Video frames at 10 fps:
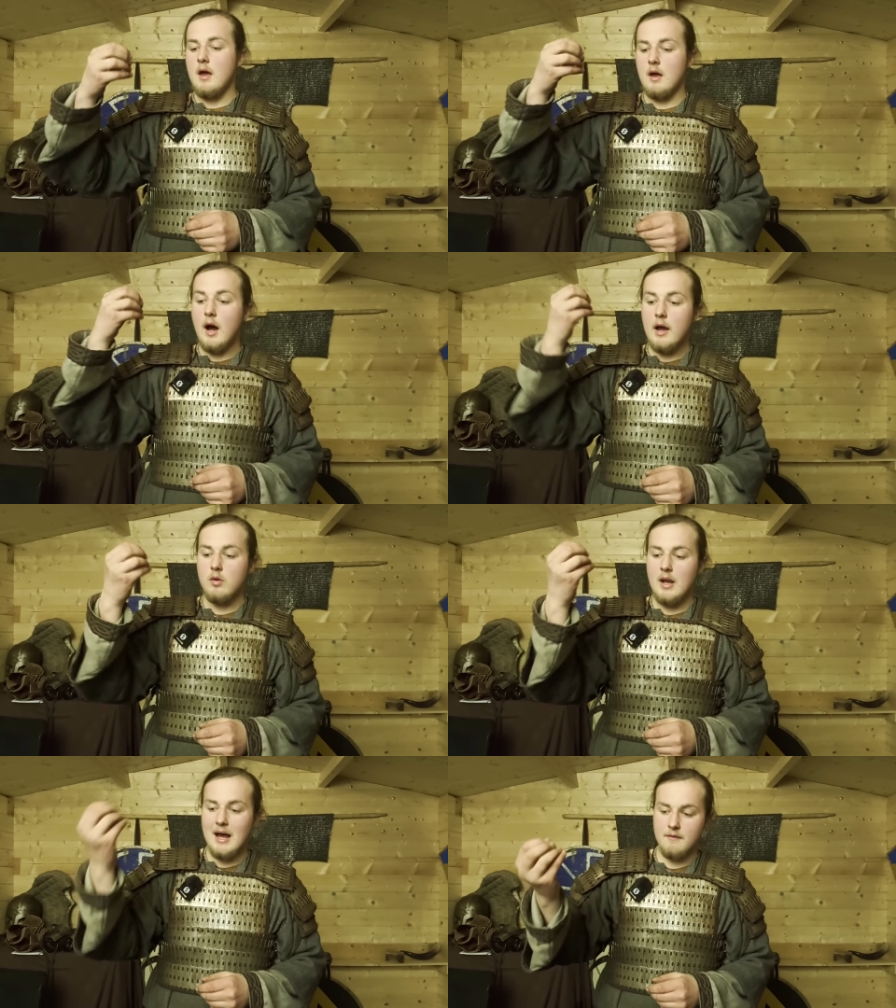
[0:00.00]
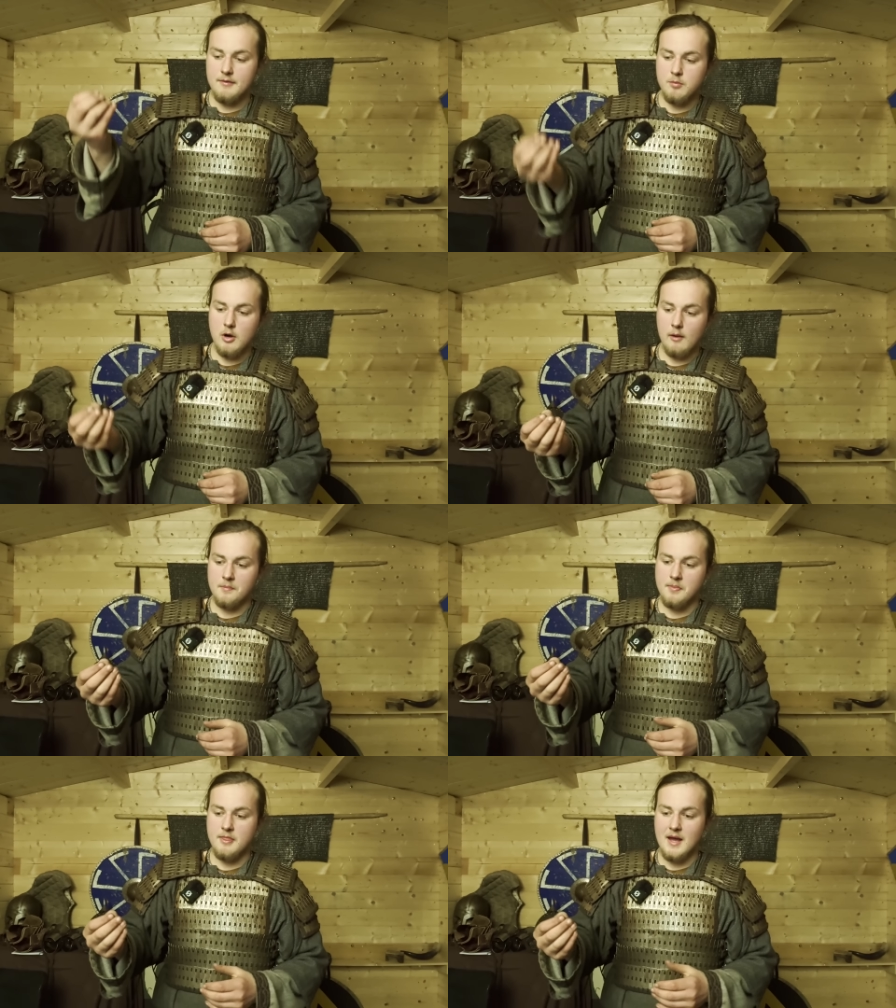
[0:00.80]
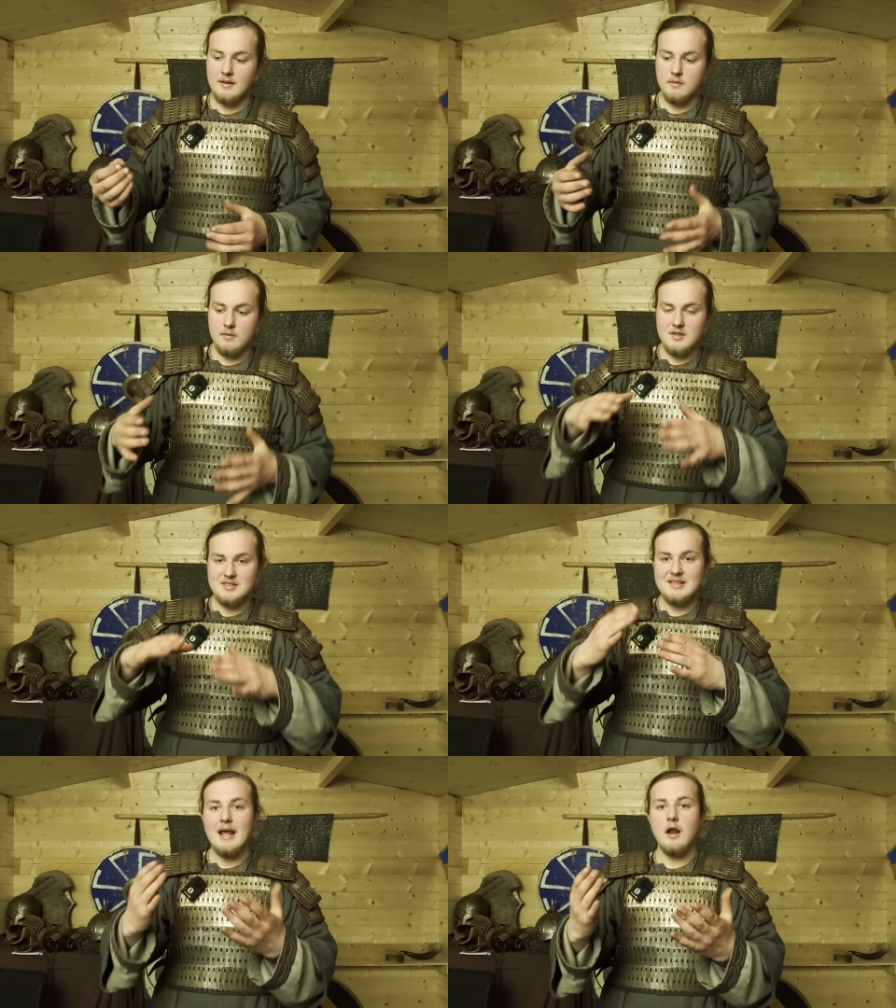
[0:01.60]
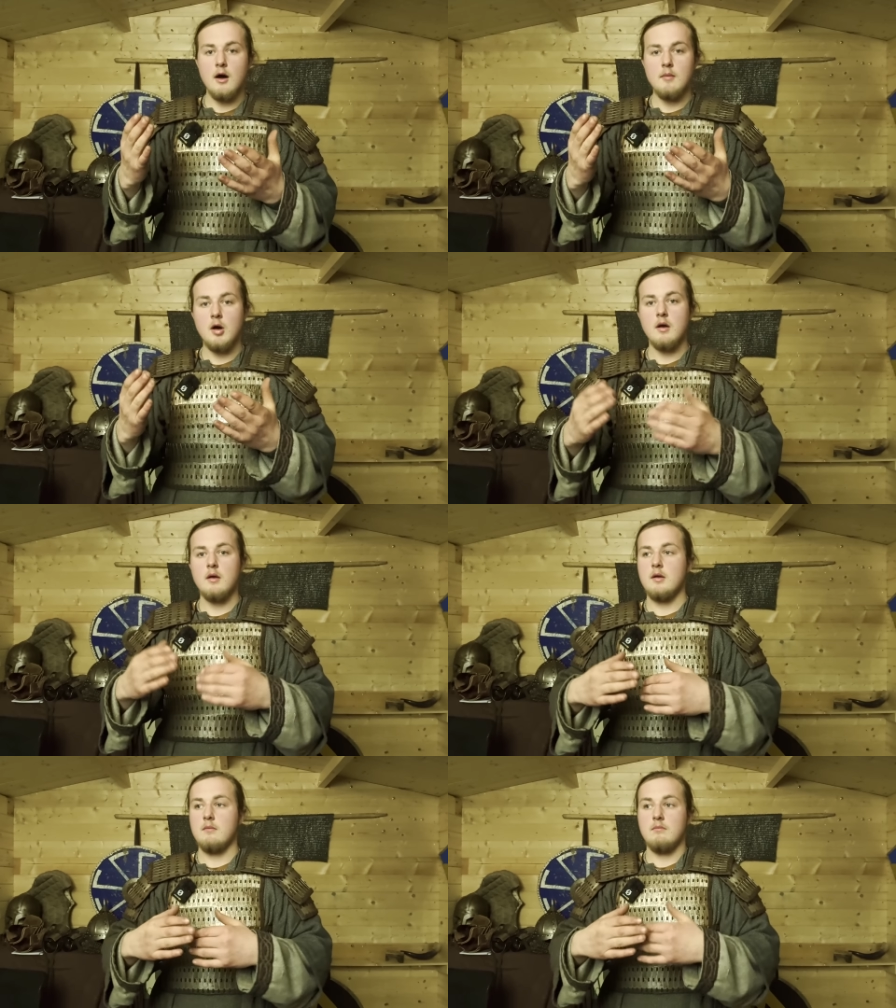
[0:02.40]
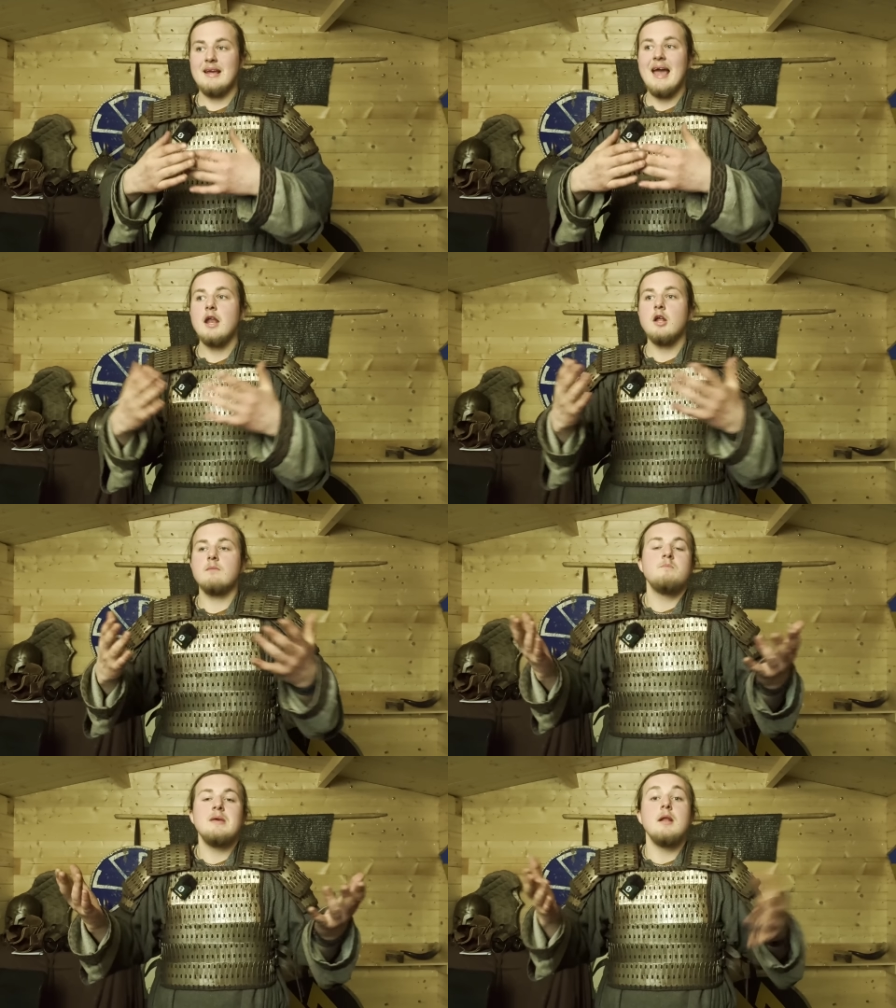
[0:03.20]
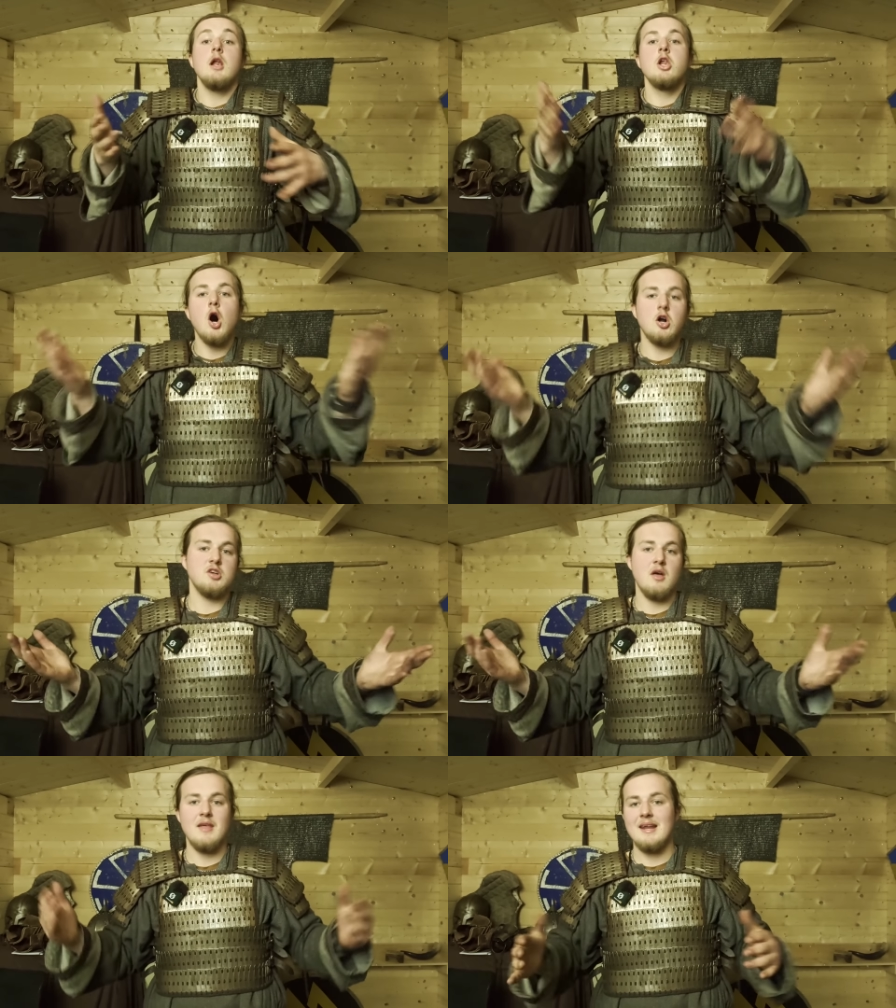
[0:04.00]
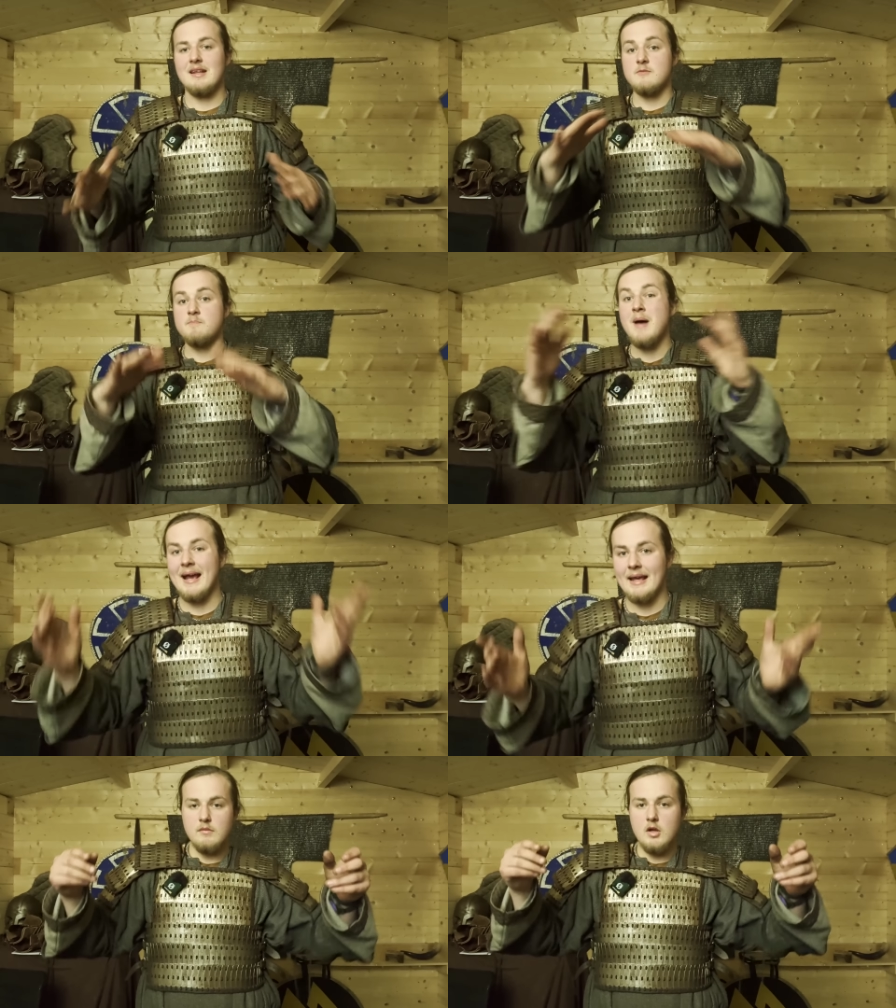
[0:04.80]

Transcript: I would have the problem that the scale armor cannot be larger than its backing.